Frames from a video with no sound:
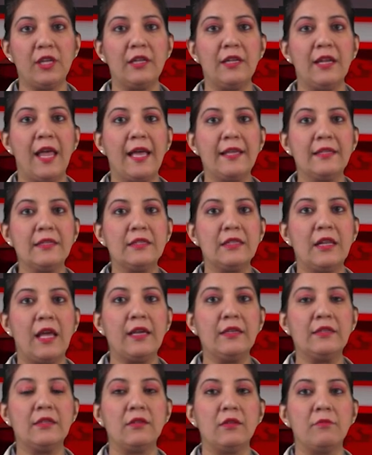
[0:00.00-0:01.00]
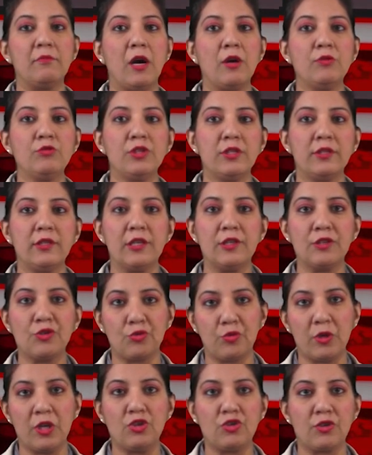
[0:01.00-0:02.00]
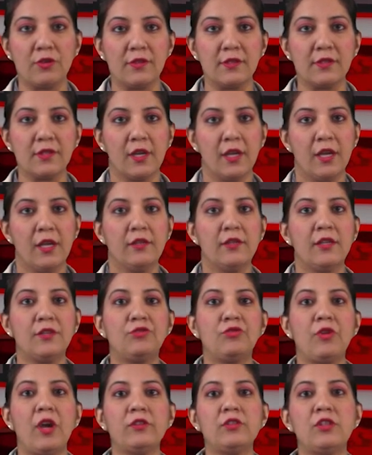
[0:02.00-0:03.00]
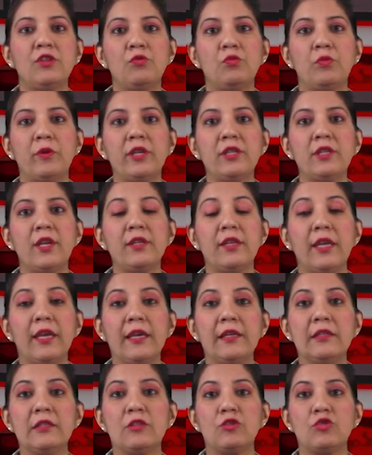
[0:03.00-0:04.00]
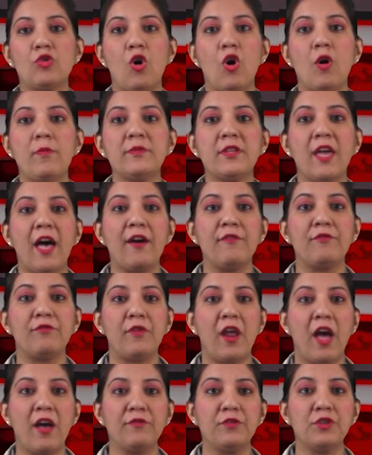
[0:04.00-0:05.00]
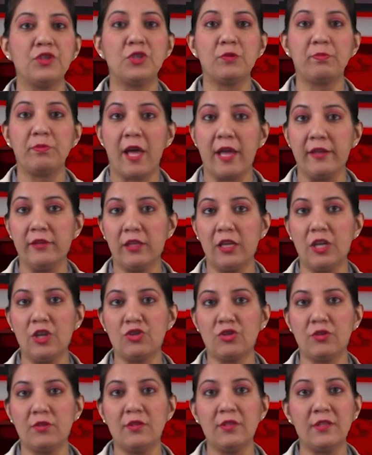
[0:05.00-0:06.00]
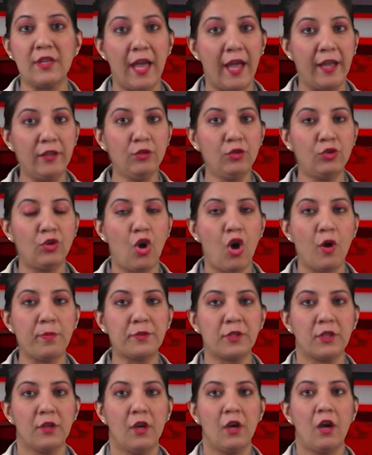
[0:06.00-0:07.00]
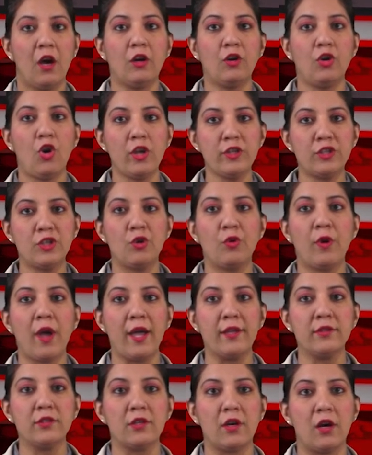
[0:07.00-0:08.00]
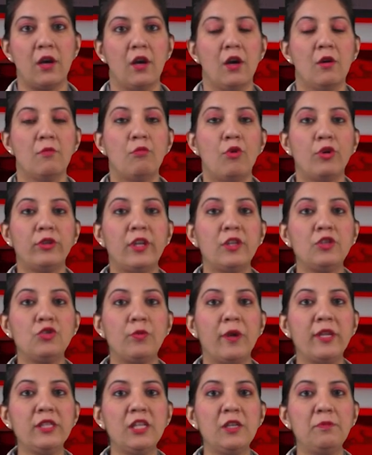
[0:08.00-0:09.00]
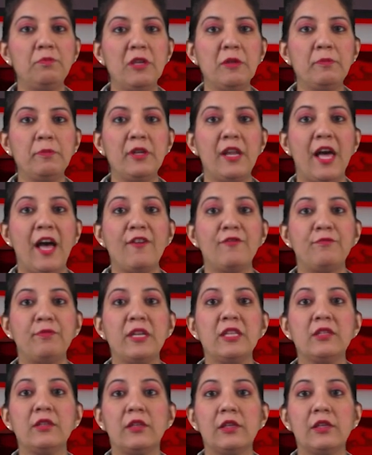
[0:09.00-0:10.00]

and landslides in the mountainous regions. Destructive wind and hailstorms have ravaged plantations and crops across Uganda. More than 20 people have been